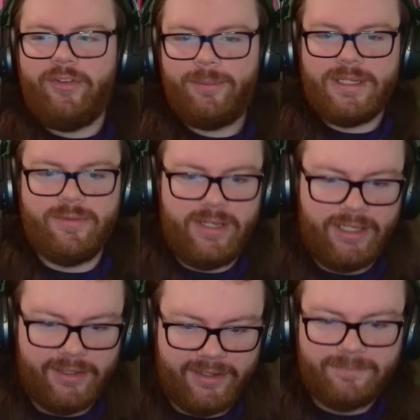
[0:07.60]
some Evie
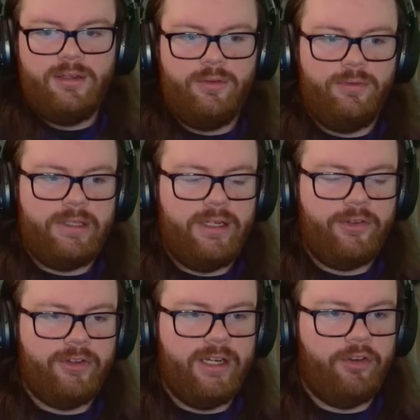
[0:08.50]
here. Very
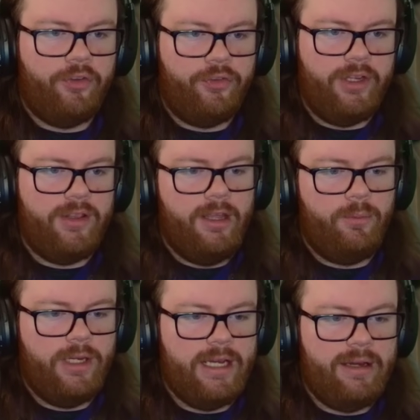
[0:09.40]
excited to see that
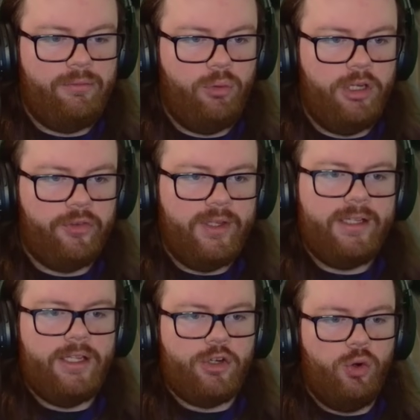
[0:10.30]
we have what is
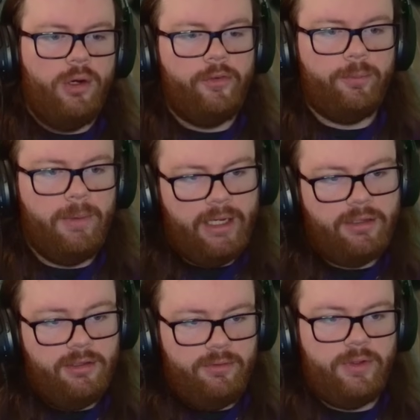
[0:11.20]
likely a Corvus main,
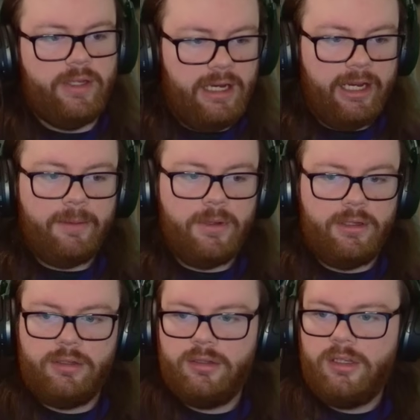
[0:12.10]
given the name,
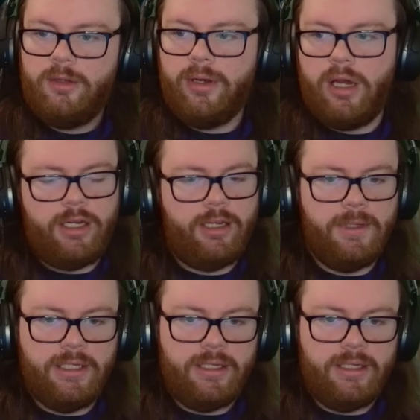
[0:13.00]
pocketing me